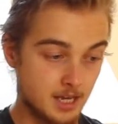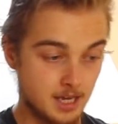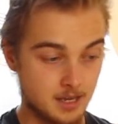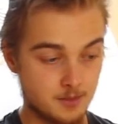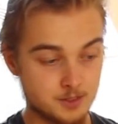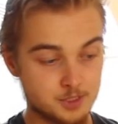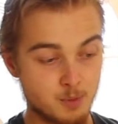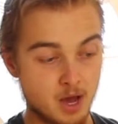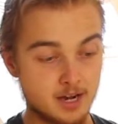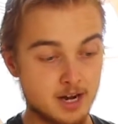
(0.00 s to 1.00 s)
in the
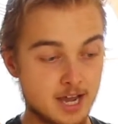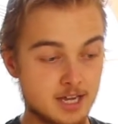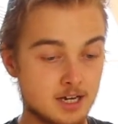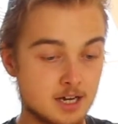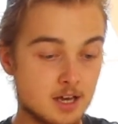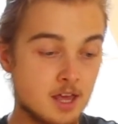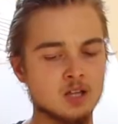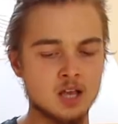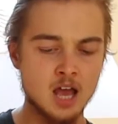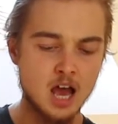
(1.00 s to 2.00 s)
spotted hyena.
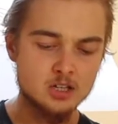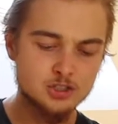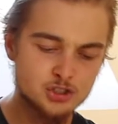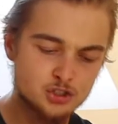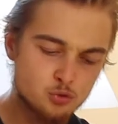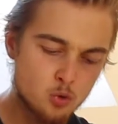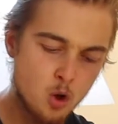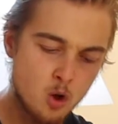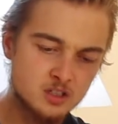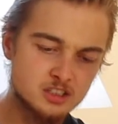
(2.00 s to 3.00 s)
A
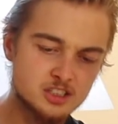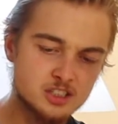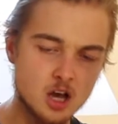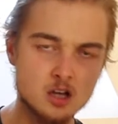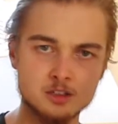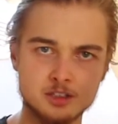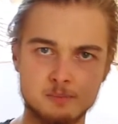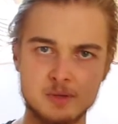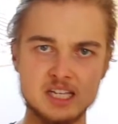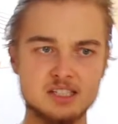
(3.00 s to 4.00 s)
strong
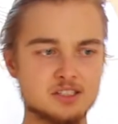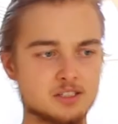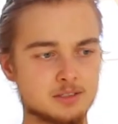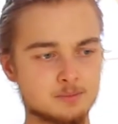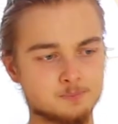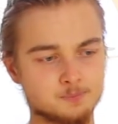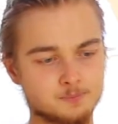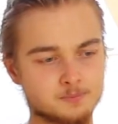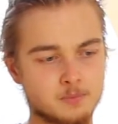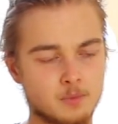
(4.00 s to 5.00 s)
skulled beast.
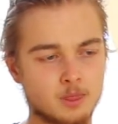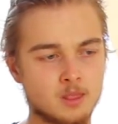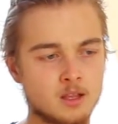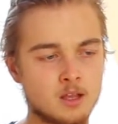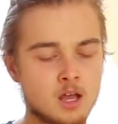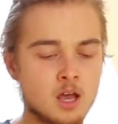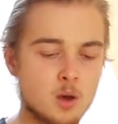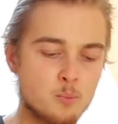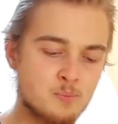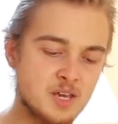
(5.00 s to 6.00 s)

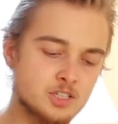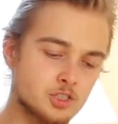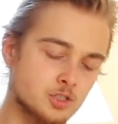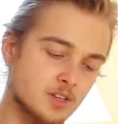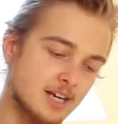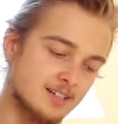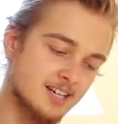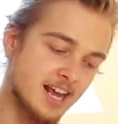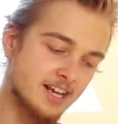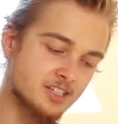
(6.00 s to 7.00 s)
A beast that
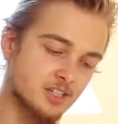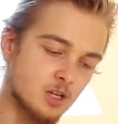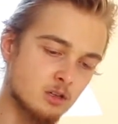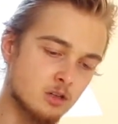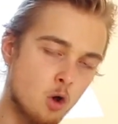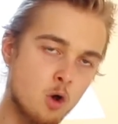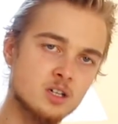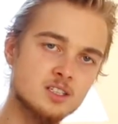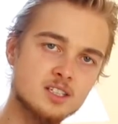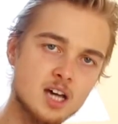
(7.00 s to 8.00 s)
takes a
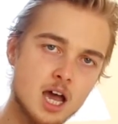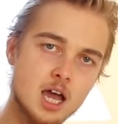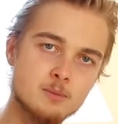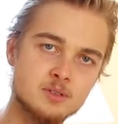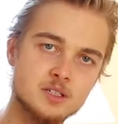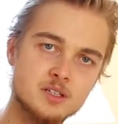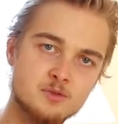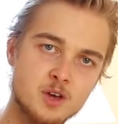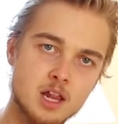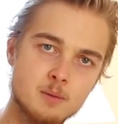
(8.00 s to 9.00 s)
long time to
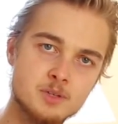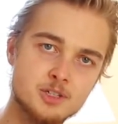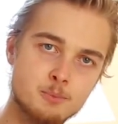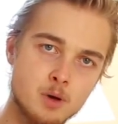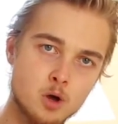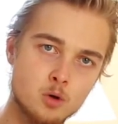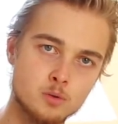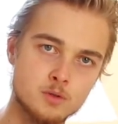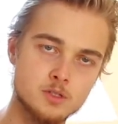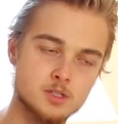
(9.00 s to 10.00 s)
develop its
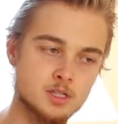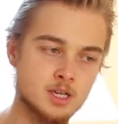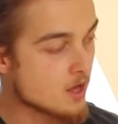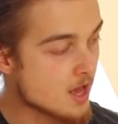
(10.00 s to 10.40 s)
bones.